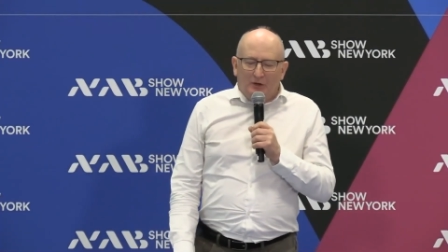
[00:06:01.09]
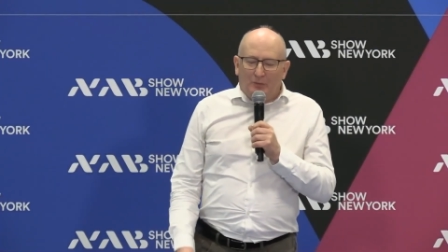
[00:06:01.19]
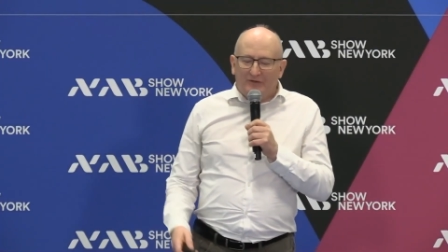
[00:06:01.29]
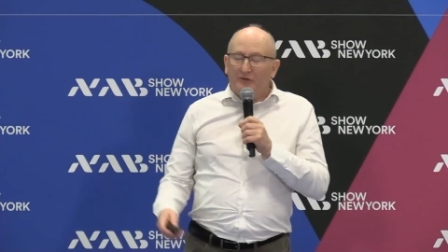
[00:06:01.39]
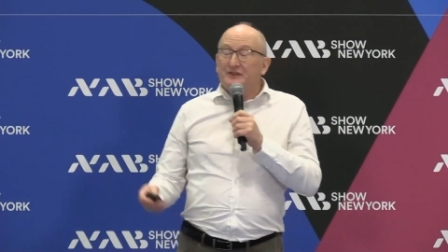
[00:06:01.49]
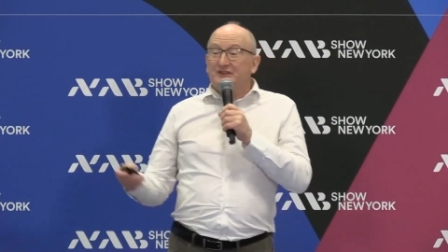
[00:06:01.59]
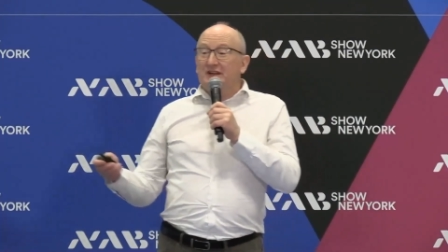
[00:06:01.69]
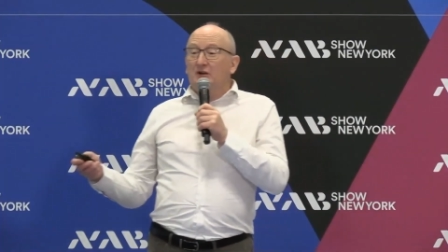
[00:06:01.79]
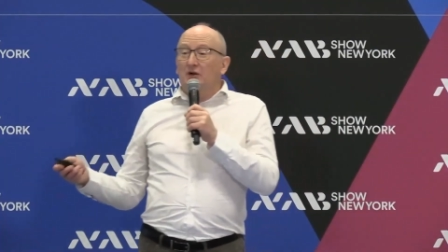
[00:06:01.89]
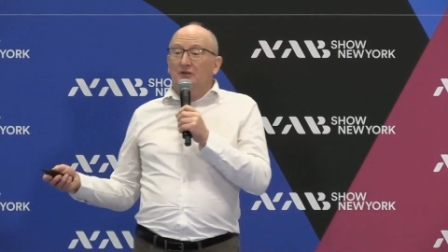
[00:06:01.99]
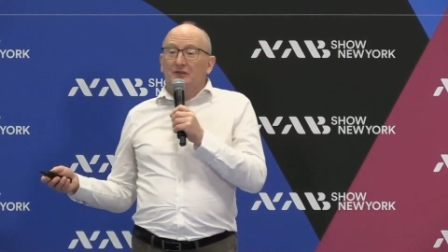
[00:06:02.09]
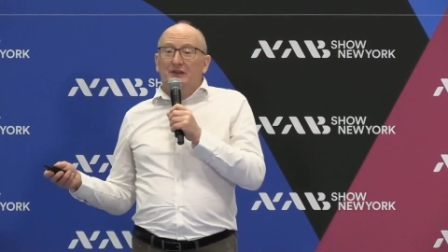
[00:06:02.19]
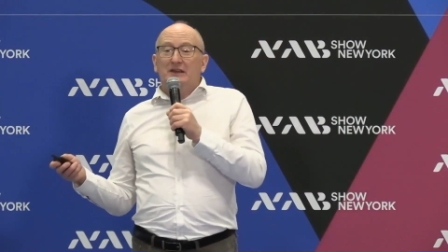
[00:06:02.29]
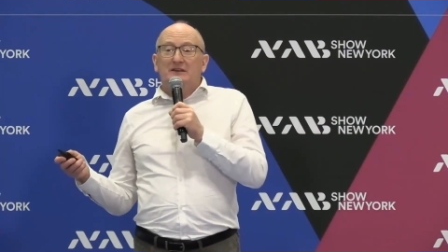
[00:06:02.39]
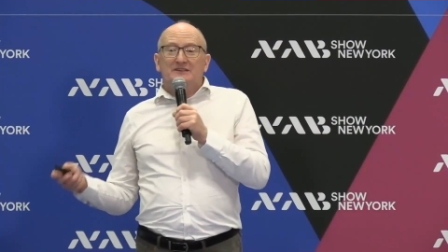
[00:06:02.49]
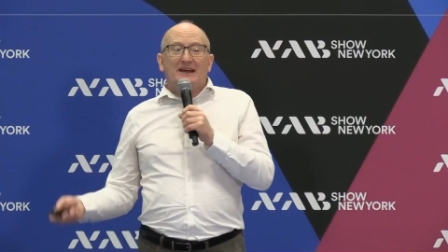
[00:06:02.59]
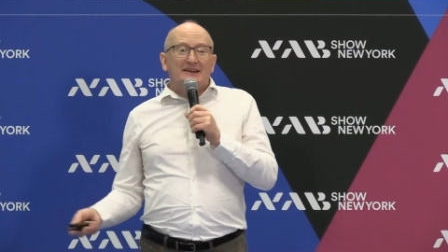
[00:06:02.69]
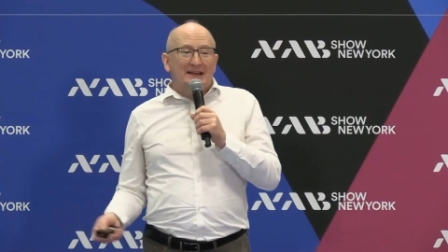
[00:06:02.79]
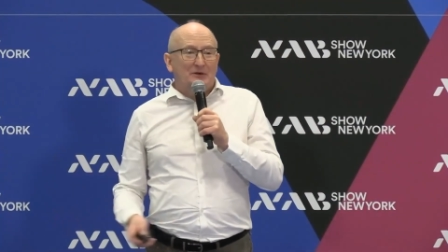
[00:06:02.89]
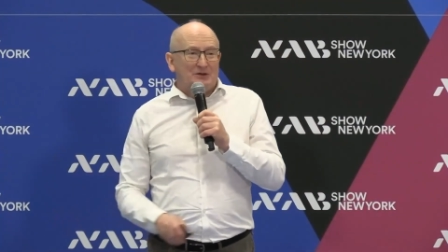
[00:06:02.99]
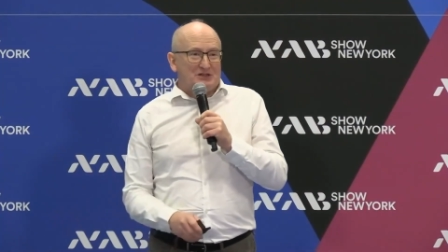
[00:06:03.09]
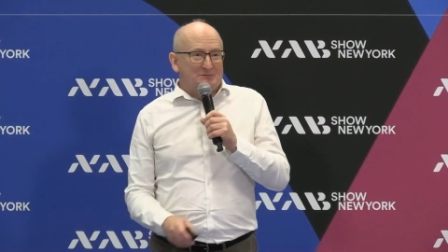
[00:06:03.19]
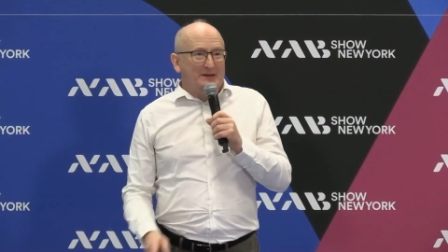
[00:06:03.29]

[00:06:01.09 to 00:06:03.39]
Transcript: We've obviously got the technique which has